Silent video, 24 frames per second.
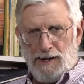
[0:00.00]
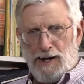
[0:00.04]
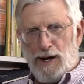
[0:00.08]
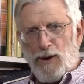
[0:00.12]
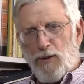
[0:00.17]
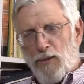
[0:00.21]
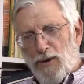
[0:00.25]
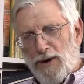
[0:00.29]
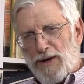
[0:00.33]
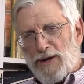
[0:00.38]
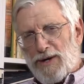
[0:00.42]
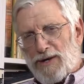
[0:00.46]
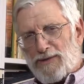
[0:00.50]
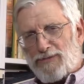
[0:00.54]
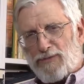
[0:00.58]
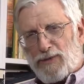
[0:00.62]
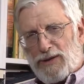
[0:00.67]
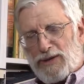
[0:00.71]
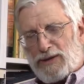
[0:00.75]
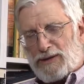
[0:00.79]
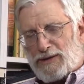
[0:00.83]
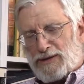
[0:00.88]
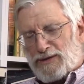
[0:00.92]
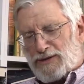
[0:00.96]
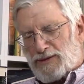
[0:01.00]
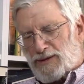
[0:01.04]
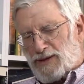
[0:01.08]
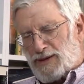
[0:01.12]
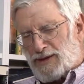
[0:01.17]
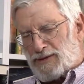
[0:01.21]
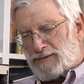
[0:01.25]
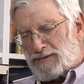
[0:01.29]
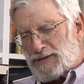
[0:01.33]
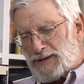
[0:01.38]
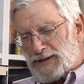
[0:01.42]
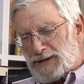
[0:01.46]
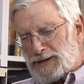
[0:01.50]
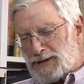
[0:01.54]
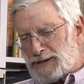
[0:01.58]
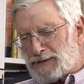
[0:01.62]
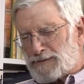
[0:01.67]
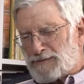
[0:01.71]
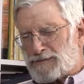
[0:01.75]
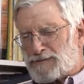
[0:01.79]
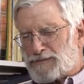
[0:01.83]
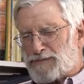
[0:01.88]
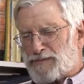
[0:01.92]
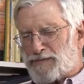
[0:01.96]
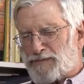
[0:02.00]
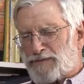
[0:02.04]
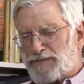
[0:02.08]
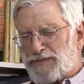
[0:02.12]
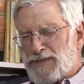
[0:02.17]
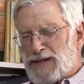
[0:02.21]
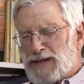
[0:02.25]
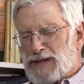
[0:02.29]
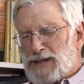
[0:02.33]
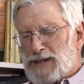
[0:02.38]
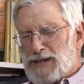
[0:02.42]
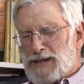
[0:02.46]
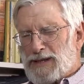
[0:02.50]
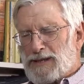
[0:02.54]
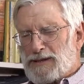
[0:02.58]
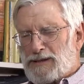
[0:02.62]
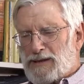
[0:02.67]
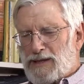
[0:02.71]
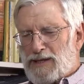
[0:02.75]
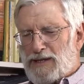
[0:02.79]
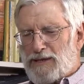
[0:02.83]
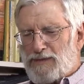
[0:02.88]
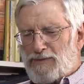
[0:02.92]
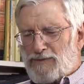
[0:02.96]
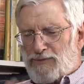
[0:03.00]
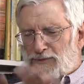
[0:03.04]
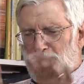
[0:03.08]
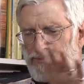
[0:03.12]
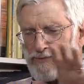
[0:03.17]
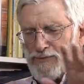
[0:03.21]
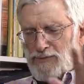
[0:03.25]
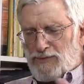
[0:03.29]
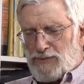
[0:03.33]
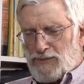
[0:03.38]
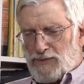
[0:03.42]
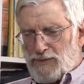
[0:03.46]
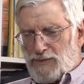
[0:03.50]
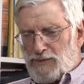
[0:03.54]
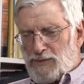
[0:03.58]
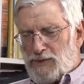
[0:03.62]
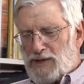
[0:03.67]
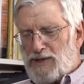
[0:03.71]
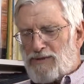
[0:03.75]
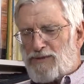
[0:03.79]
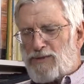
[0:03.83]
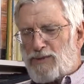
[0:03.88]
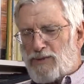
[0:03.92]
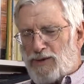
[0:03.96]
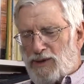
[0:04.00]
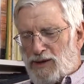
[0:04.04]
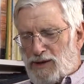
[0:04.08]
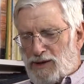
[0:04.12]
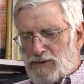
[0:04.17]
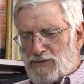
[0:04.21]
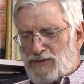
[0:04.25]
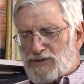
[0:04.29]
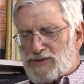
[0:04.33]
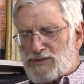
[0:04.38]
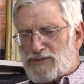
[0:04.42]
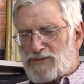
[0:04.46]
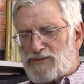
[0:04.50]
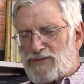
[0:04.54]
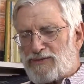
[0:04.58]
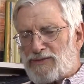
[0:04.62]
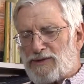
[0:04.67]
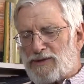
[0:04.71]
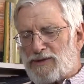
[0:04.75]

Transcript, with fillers: I wondered if we could sort of um, leave leave the realms of